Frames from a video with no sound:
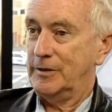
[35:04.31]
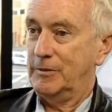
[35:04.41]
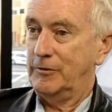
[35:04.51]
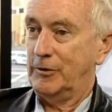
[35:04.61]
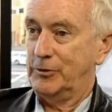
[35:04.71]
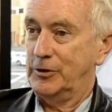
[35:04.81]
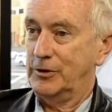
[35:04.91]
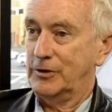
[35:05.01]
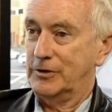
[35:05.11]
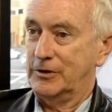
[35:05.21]
We've got pretty
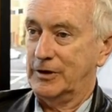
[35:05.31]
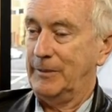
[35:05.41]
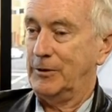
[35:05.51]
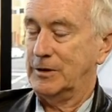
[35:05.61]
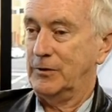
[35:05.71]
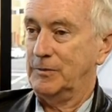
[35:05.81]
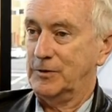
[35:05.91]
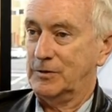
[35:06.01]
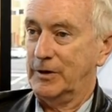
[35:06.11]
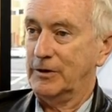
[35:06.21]
good examples of it
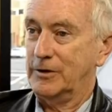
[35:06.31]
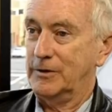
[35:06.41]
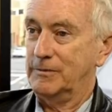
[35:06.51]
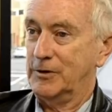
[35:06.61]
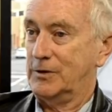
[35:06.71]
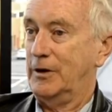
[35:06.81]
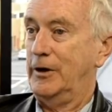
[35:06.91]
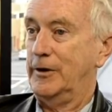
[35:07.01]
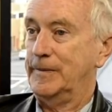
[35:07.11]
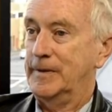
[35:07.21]
strength in
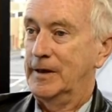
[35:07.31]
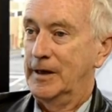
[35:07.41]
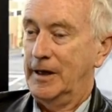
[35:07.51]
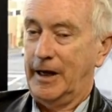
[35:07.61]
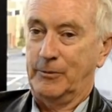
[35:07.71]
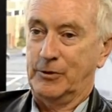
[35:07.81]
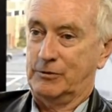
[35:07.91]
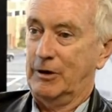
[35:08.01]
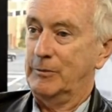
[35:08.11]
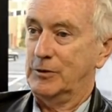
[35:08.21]
Australia and with
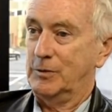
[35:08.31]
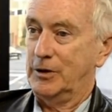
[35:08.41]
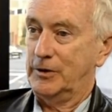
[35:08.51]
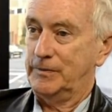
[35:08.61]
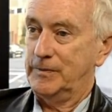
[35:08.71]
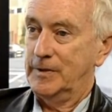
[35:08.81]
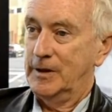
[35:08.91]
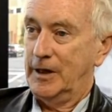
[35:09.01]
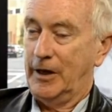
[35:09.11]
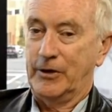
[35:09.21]
Trump as well.
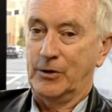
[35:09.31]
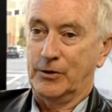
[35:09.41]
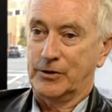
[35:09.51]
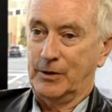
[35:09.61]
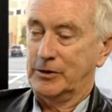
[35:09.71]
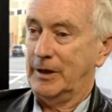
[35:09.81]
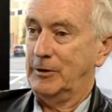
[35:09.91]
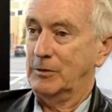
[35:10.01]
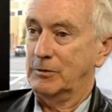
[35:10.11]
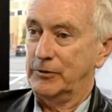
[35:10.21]
And then also what's
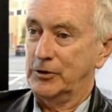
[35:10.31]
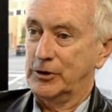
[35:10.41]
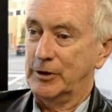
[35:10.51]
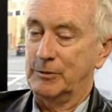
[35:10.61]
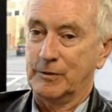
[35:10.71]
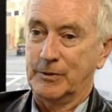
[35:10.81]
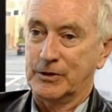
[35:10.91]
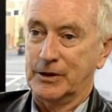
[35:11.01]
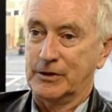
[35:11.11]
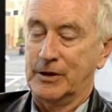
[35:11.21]
happening with the refugee movement.
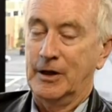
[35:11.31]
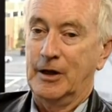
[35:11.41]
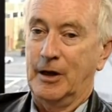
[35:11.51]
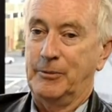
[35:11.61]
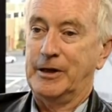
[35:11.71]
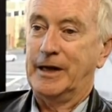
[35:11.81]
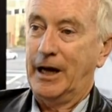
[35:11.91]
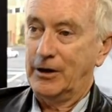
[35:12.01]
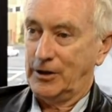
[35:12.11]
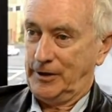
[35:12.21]
So there's a pretty
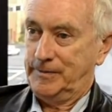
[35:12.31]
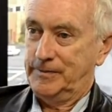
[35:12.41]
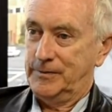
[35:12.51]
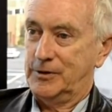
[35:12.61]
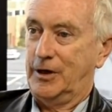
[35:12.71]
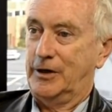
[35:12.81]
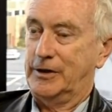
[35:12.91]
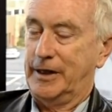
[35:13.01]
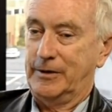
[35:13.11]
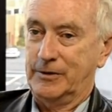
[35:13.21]
ugly side to
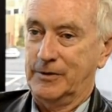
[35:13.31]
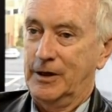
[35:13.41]
that.